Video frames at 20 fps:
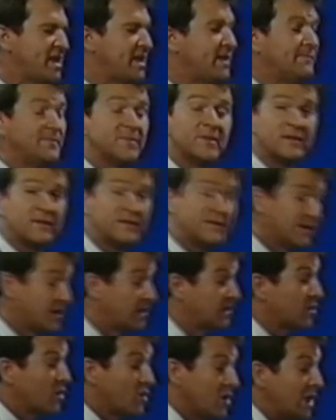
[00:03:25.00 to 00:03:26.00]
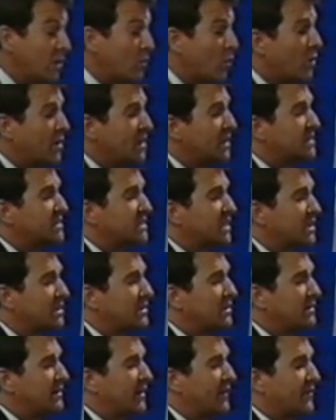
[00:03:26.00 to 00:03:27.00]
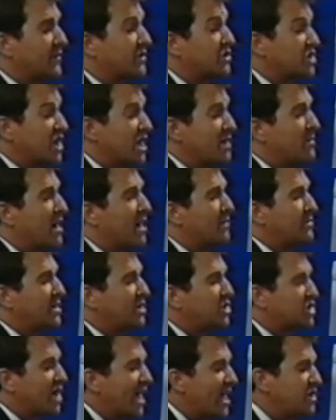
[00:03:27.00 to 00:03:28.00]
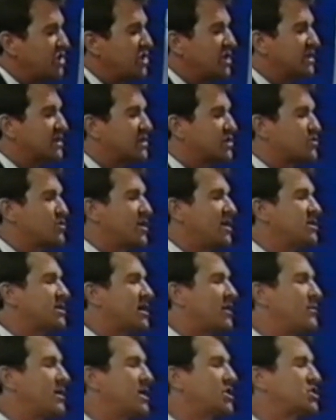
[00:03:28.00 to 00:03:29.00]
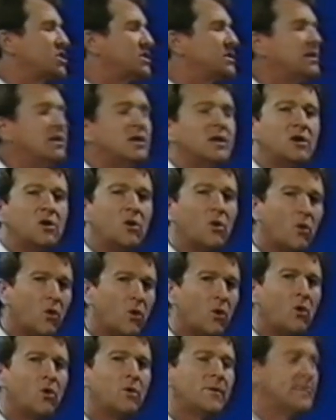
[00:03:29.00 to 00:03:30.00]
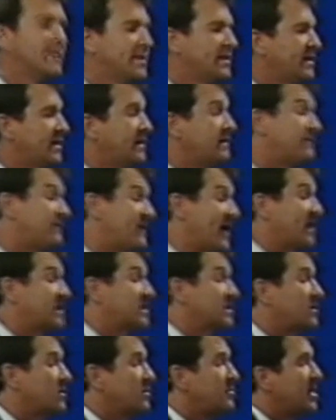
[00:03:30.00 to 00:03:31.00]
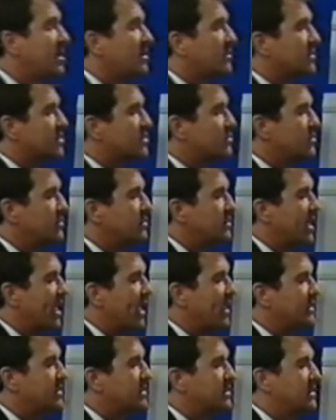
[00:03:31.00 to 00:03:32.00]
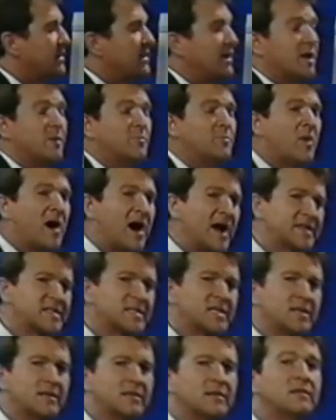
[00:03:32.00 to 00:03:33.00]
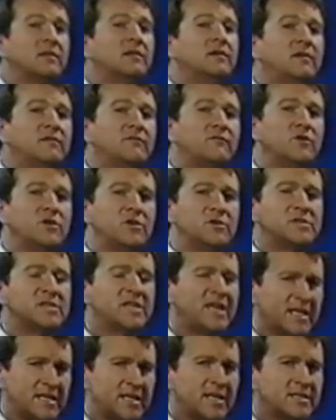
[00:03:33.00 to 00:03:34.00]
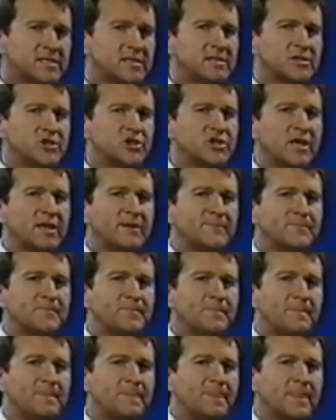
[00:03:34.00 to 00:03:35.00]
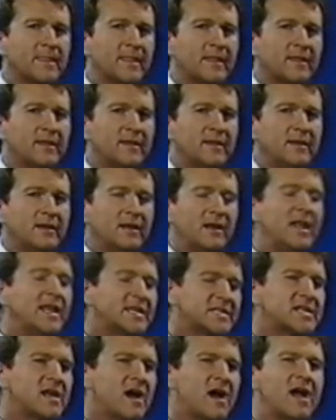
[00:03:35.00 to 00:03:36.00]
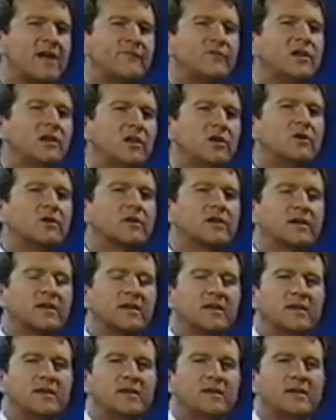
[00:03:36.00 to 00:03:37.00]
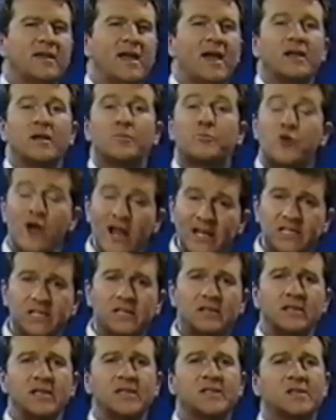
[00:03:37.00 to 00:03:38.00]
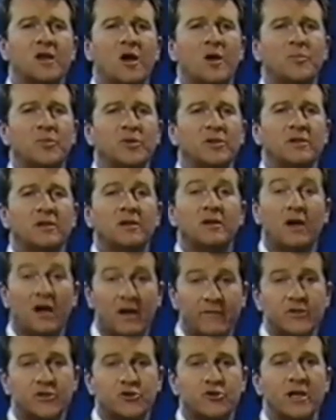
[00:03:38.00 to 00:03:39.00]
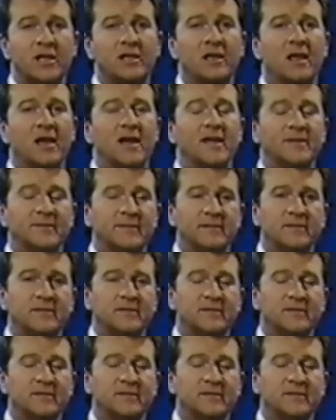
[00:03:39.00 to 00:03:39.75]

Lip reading: would be an early warning signal that the share might be changing its trend direction, or in fact could be construed as a buy signal for you to get into the share. Let's now have a look at a practical example of a trend line.